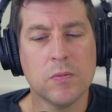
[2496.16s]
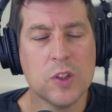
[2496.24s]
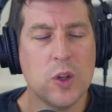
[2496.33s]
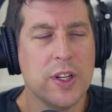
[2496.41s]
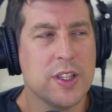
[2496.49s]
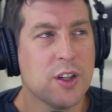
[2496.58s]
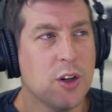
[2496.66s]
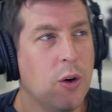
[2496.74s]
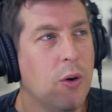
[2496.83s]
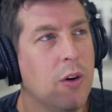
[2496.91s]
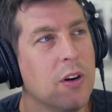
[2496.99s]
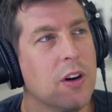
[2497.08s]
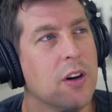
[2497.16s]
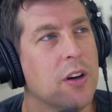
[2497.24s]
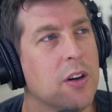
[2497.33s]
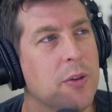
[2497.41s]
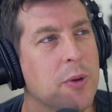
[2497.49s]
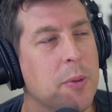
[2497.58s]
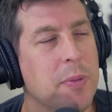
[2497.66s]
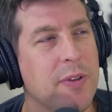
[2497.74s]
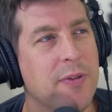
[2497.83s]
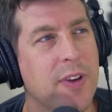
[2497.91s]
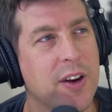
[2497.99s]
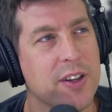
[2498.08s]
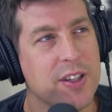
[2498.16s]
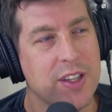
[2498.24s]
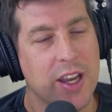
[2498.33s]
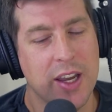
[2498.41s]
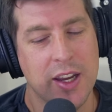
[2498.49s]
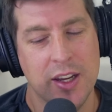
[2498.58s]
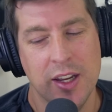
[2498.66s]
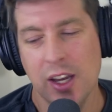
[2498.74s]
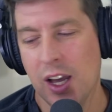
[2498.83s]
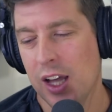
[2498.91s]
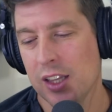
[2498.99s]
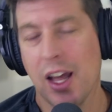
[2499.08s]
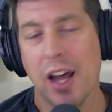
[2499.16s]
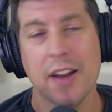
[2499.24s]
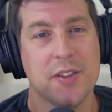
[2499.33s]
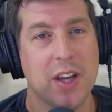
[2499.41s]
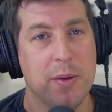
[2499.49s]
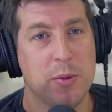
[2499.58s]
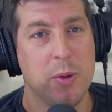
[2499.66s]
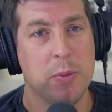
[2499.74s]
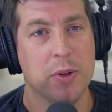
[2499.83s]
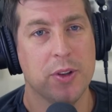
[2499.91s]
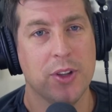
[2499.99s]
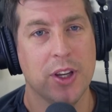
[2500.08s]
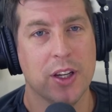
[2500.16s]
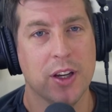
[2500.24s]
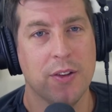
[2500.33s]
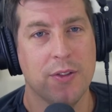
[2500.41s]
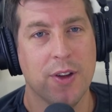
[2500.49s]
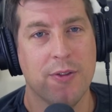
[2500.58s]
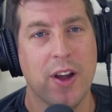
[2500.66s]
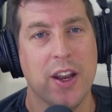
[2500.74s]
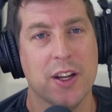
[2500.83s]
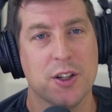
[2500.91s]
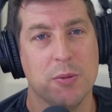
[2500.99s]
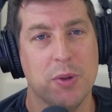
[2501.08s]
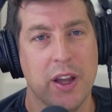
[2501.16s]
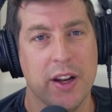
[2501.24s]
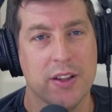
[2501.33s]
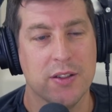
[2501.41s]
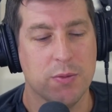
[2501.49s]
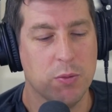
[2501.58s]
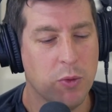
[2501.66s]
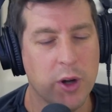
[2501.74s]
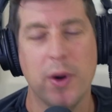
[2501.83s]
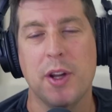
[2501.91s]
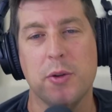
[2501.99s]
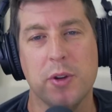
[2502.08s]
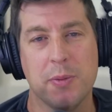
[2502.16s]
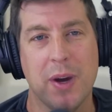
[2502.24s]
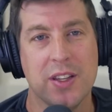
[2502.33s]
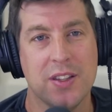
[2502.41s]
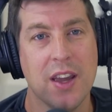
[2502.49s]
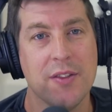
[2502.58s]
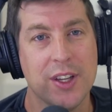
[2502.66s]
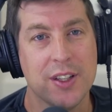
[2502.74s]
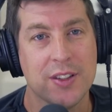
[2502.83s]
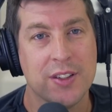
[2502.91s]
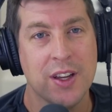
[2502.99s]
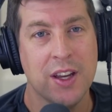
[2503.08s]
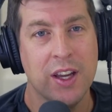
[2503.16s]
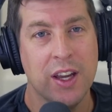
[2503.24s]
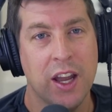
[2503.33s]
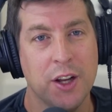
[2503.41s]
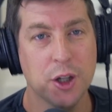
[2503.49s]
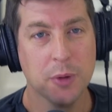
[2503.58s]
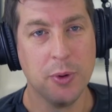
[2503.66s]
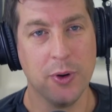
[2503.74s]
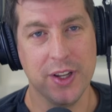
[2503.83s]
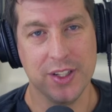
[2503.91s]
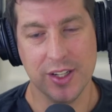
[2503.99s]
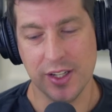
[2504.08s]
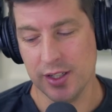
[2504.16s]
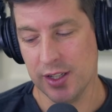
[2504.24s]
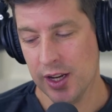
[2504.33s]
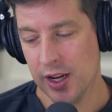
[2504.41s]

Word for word: to its core, would it be fair to say a lot of times people think of the financial plan as what do I do with my savings? And your point is